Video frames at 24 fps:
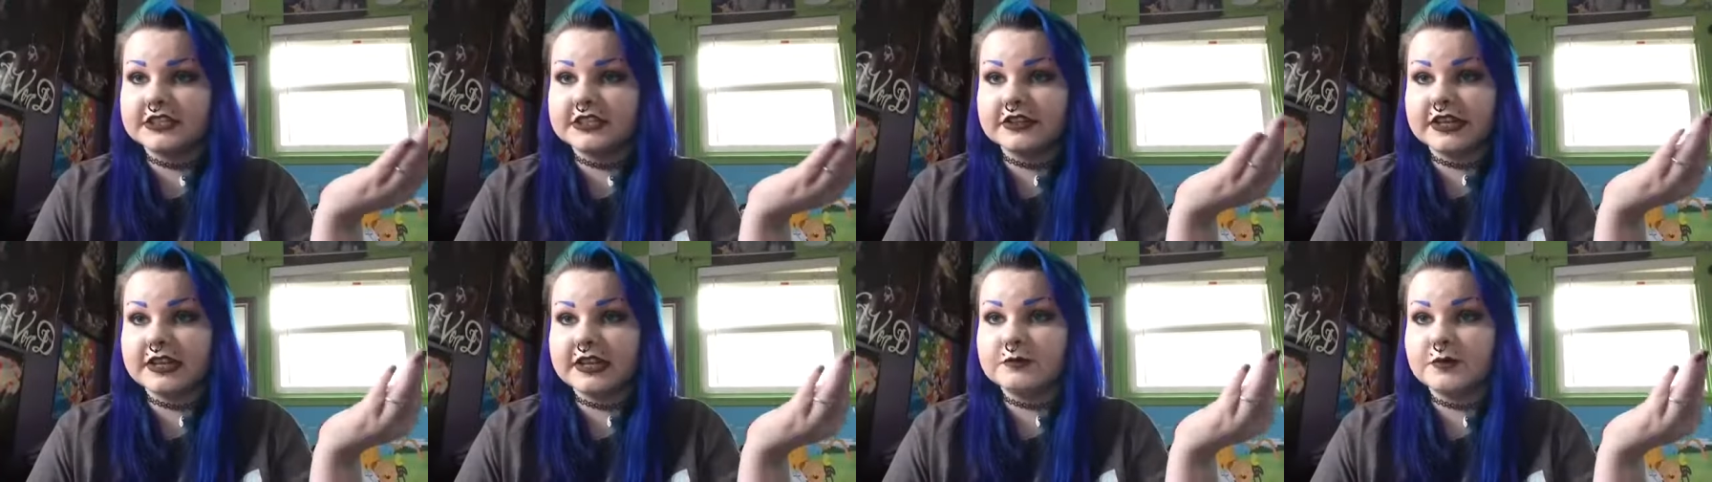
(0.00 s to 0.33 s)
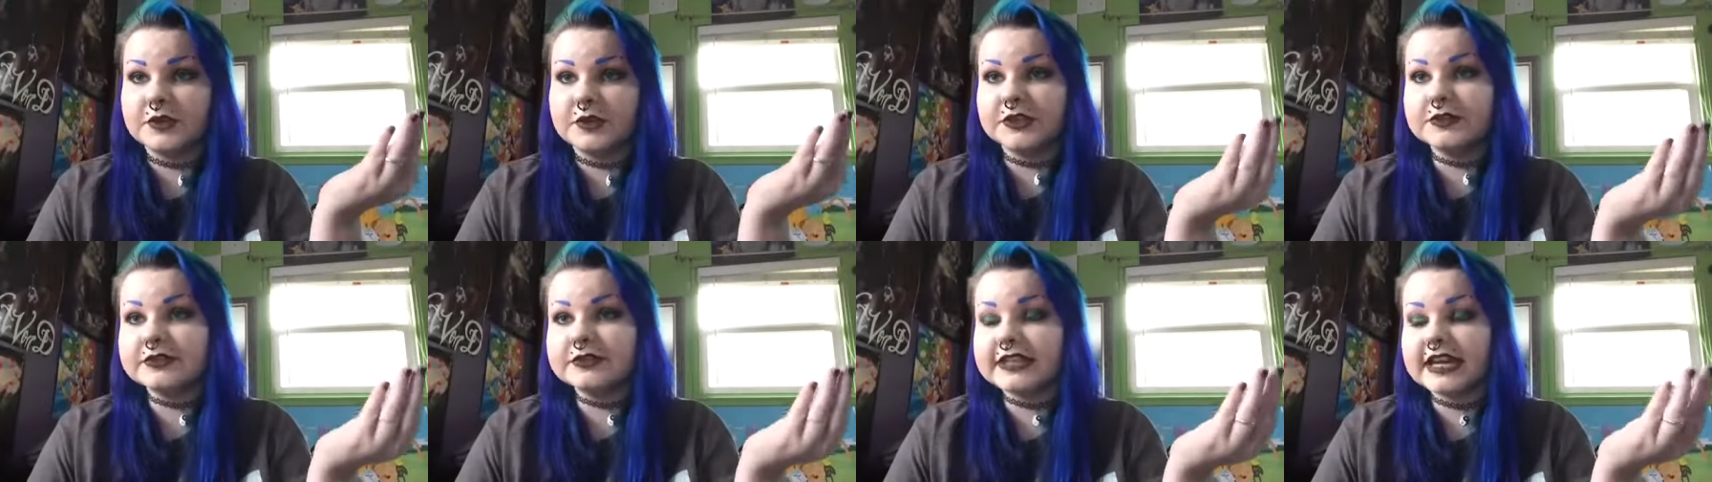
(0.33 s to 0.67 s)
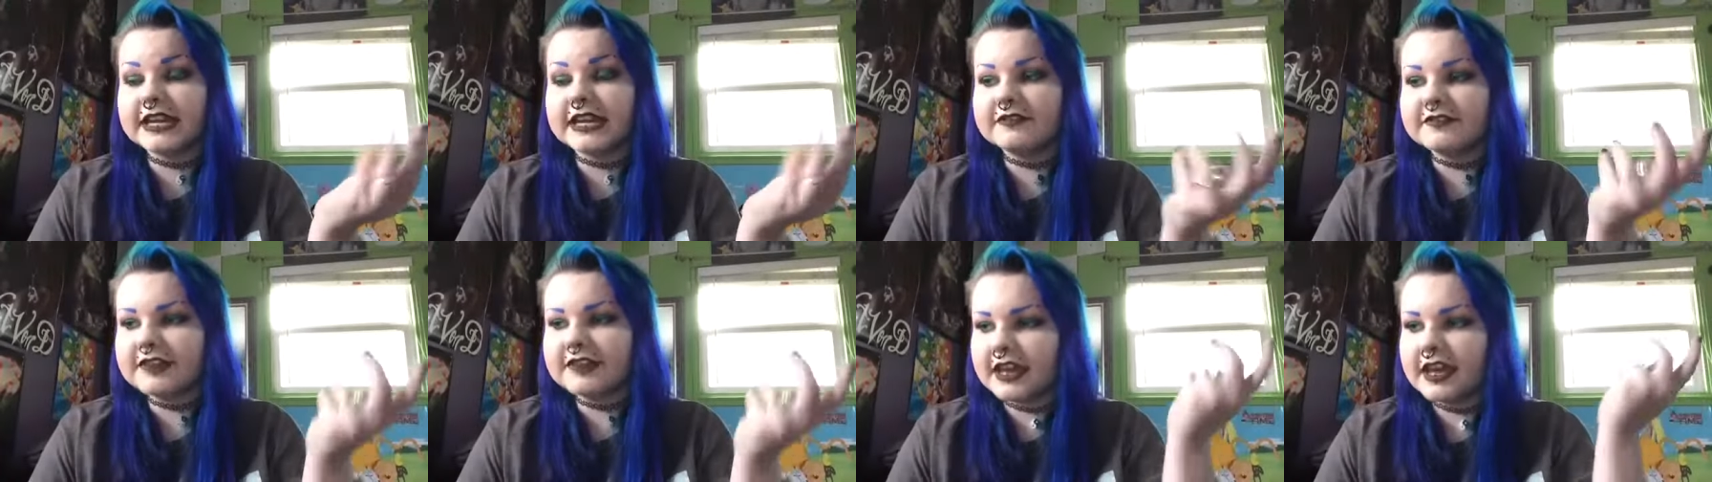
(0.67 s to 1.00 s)
I'll get more use out
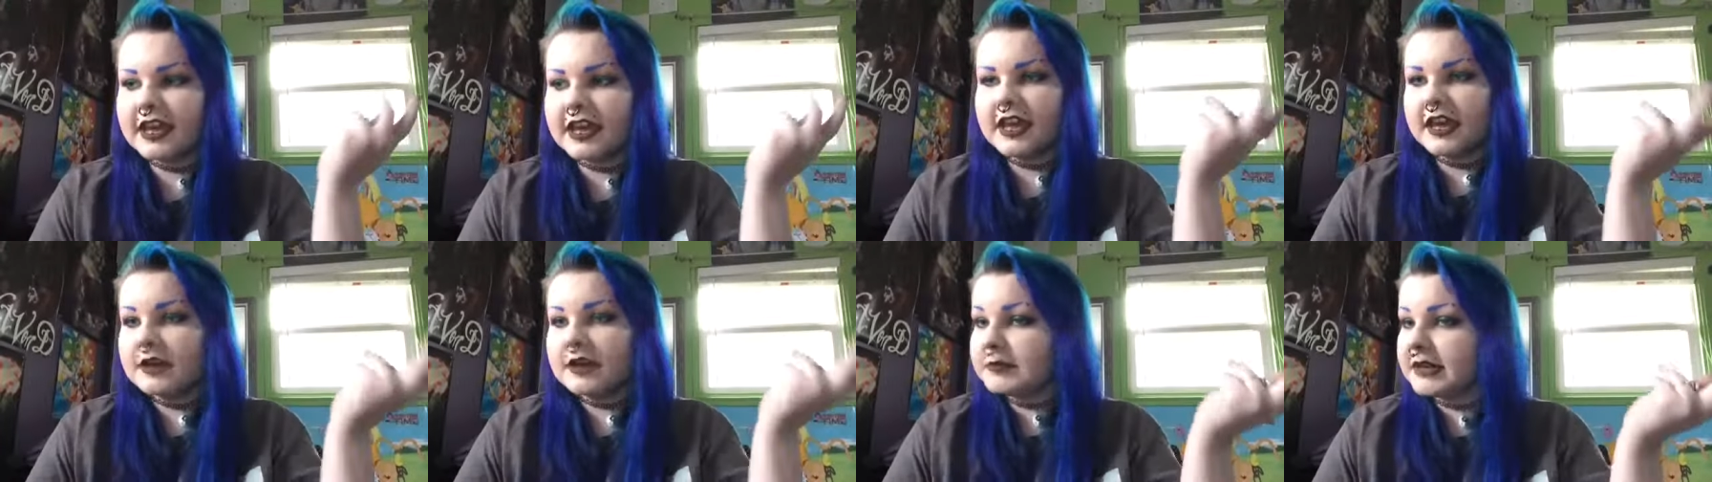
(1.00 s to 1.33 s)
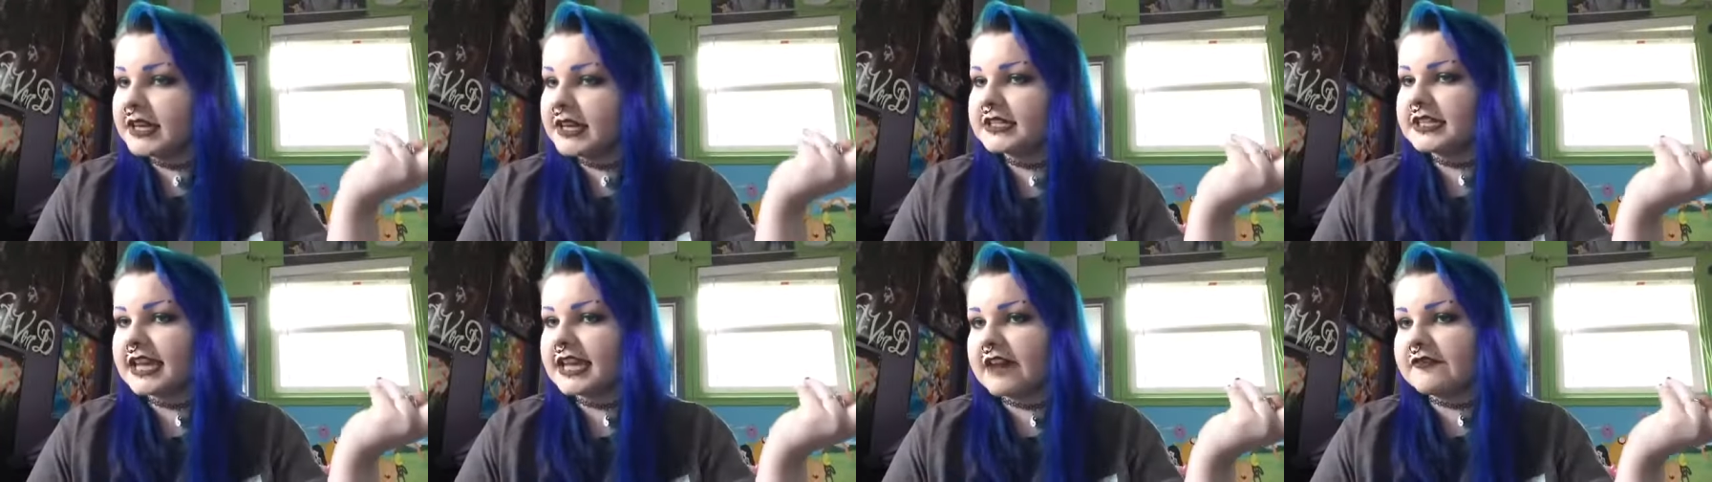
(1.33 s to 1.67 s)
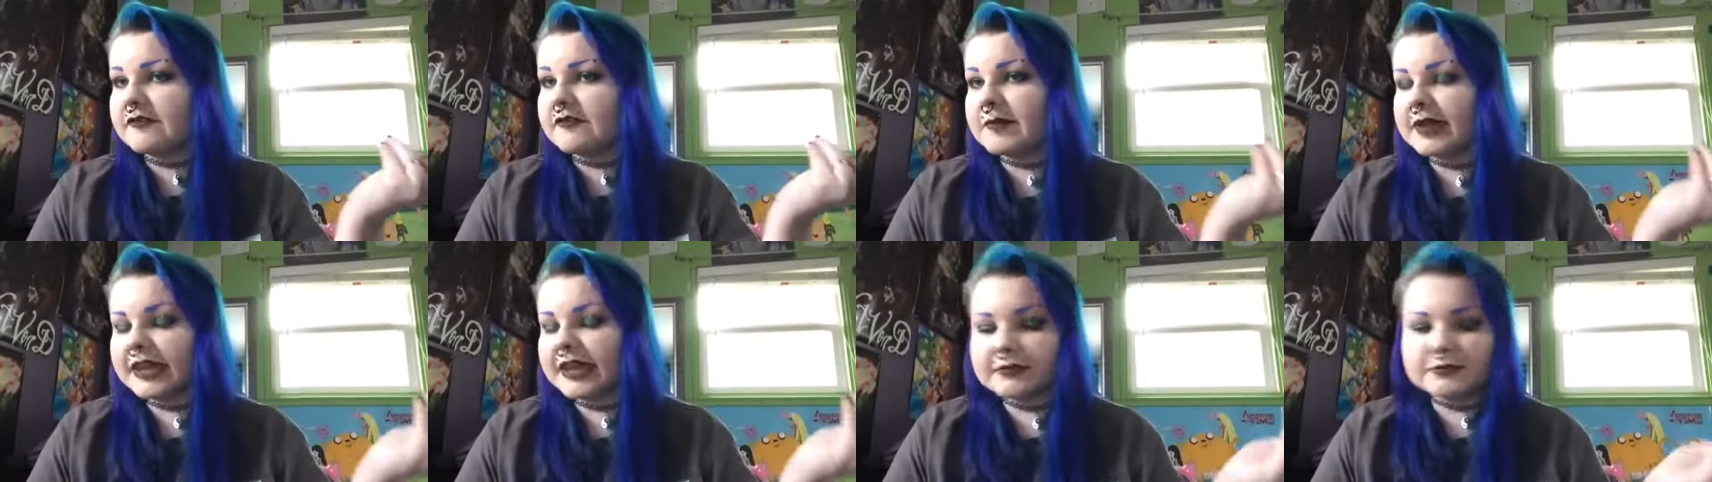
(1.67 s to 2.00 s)
of it because I have a
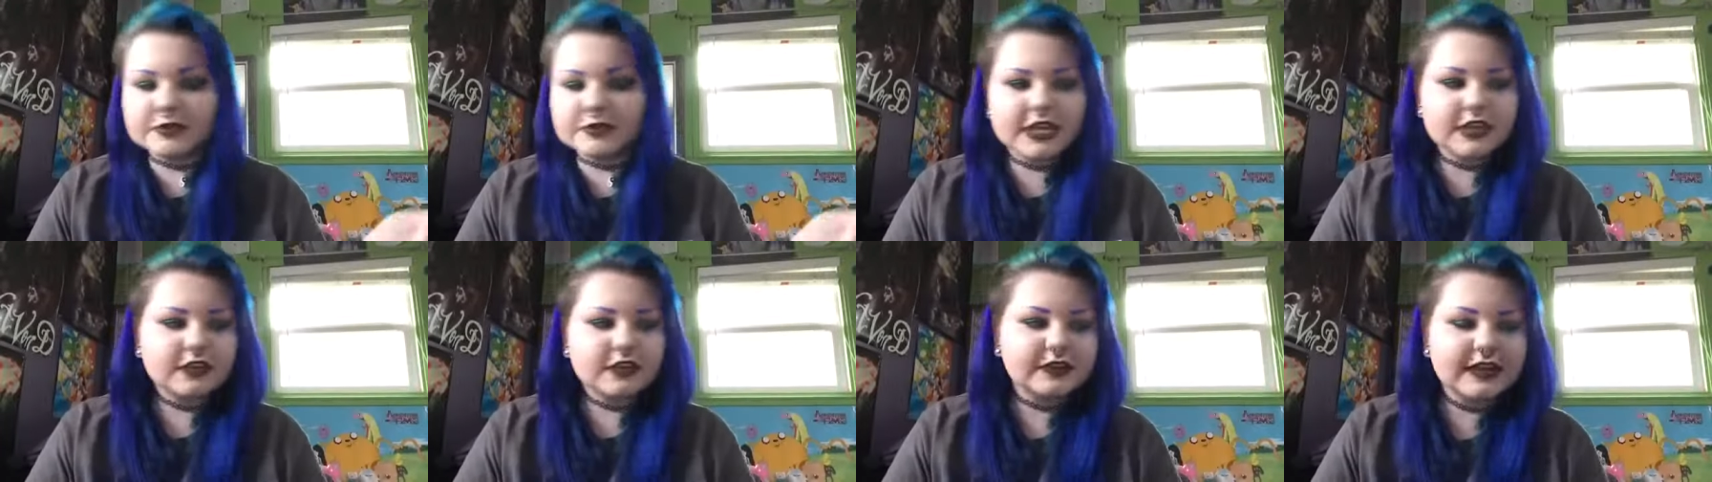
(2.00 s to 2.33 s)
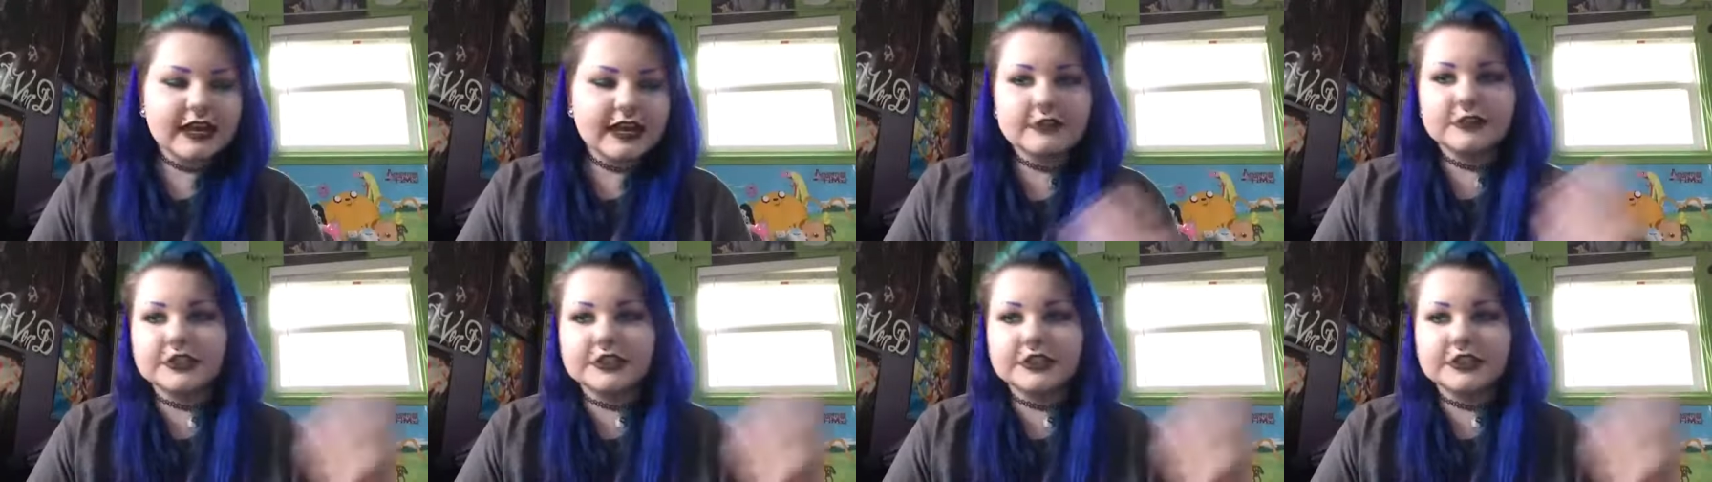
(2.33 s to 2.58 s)
makeup channel now.